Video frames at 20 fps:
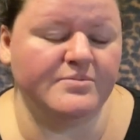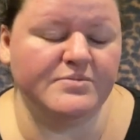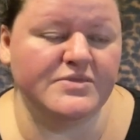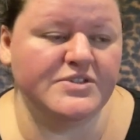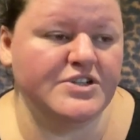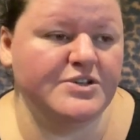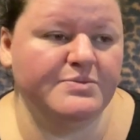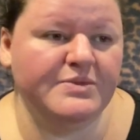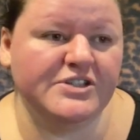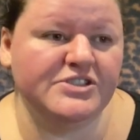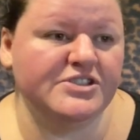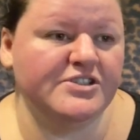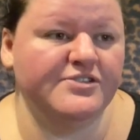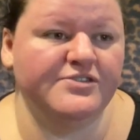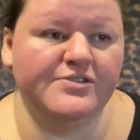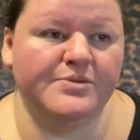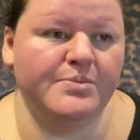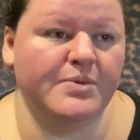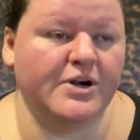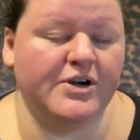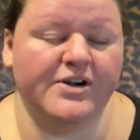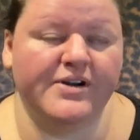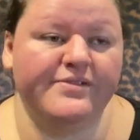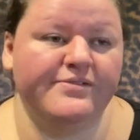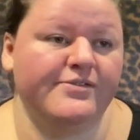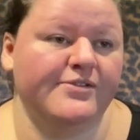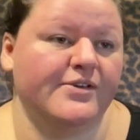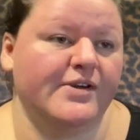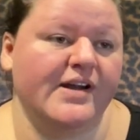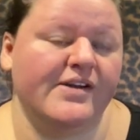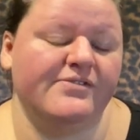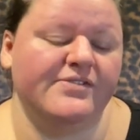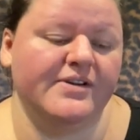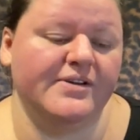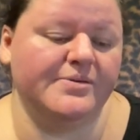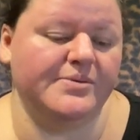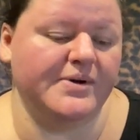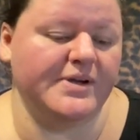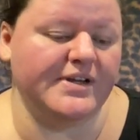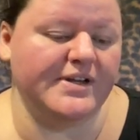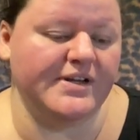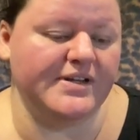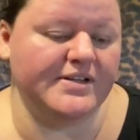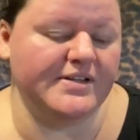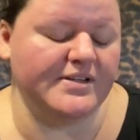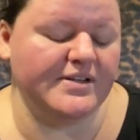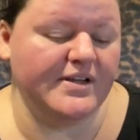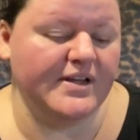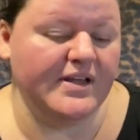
too much of a burden for everyone,